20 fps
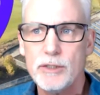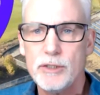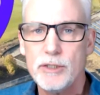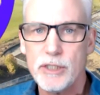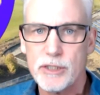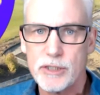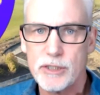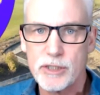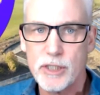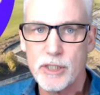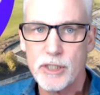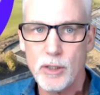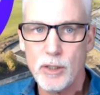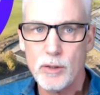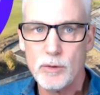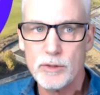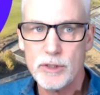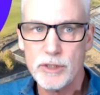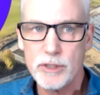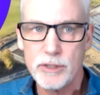just
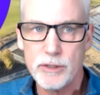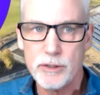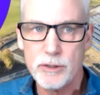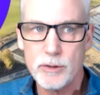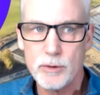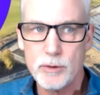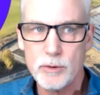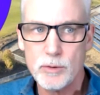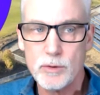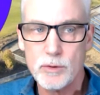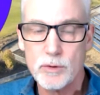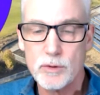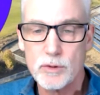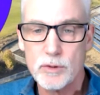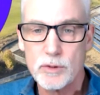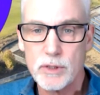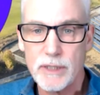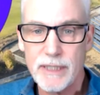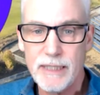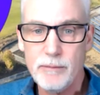go to
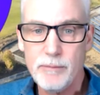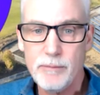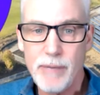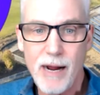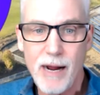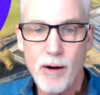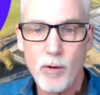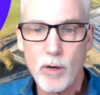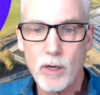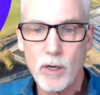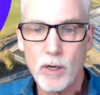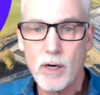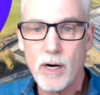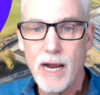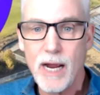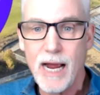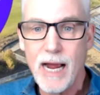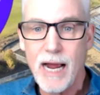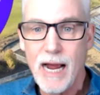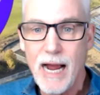Clean Power
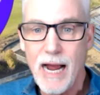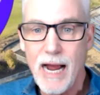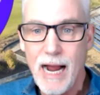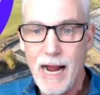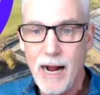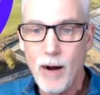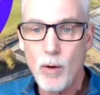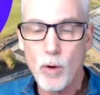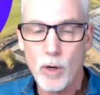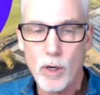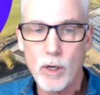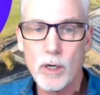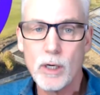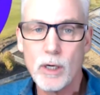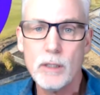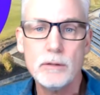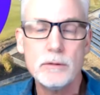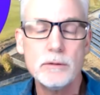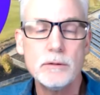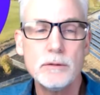Hour,